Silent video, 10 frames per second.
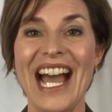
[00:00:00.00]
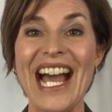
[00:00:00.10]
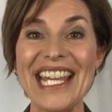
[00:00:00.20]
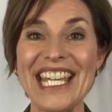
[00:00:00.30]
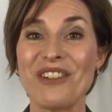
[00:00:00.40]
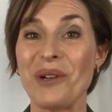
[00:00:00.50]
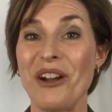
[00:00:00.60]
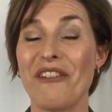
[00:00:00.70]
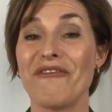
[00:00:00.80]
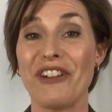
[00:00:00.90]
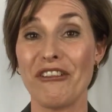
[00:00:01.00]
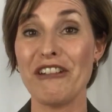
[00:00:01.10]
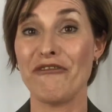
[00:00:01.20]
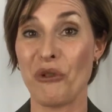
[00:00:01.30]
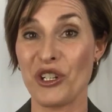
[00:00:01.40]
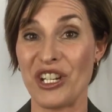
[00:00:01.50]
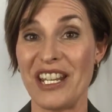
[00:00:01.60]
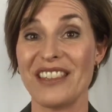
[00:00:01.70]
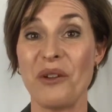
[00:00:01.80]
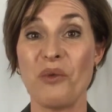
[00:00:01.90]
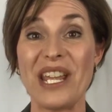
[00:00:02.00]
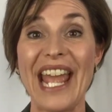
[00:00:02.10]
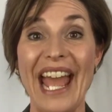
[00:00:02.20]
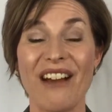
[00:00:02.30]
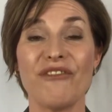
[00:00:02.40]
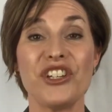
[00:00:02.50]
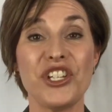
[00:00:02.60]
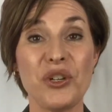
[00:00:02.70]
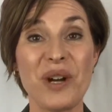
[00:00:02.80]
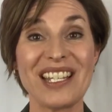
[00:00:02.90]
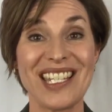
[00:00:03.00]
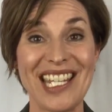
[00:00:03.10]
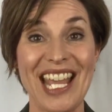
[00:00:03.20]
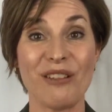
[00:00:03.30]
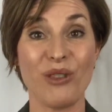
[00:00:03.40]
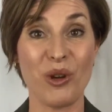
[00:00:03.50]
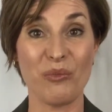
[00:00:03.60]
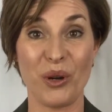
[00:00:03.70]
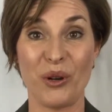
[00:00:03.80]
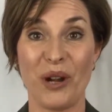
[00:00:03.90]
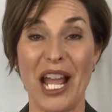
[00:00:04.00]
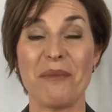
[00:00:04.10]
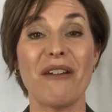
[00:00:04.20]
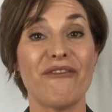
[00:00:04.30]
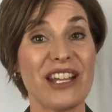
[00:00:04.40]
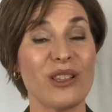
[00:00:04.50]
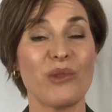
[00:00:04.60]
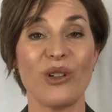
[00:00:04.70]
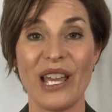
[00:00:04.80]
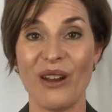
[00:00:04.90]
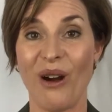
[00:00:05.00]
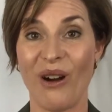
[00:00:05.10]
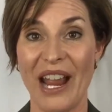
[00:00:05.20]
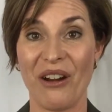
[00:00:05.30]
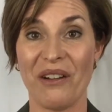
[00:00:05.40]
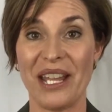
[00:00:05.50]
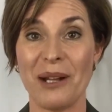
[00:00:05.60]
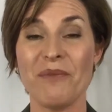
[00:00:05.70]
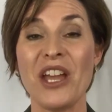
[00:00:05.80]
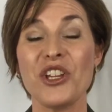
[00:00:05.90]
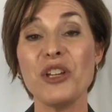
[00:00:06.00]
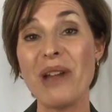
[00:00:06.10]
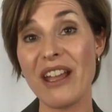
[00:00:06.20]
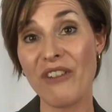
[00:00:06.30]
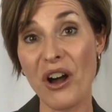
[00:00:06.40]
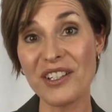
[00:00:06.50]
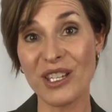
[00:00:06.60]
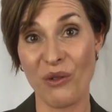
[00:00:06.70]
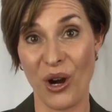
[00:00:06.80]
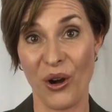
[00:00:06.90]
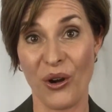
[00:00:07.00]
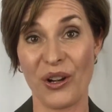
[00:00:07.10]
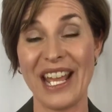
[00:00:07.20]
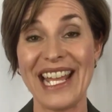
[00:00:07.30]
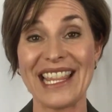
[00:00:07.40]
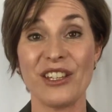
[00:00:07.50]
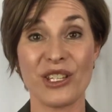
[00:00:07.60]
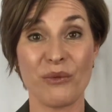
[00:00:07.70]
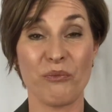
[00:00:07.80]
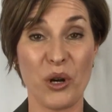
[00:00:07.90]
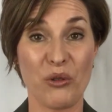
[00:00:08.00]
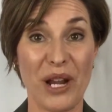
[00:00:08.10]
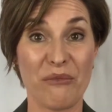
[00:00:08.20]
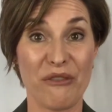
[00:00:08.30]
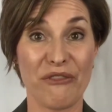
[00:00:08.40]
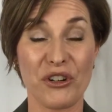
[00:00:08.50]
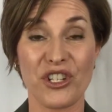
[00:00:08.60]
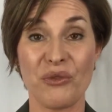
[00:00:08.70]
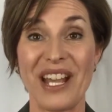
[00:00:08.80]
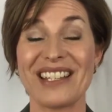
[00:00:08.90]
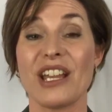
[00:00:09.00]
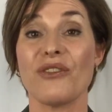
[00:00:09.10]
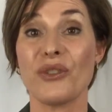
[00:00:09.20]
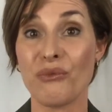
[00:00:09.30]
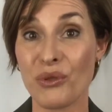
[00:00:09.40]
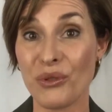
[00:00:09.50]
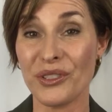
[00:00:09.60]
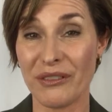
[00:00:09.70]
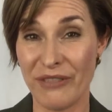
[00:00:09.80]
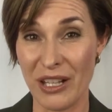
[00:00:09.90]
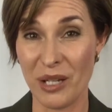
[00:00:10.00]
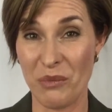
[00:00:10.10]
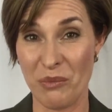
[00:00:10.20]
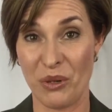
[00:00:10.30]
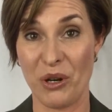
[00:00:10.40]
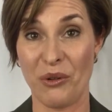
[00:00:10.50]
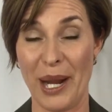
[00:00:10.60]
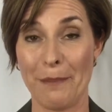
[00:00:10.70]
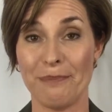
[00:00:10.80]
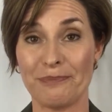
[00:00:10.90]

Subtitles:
I think we are very fortunate that we have the USDA Loan Program available in our area. You may have also heard this program referred to as the Rural Development Program.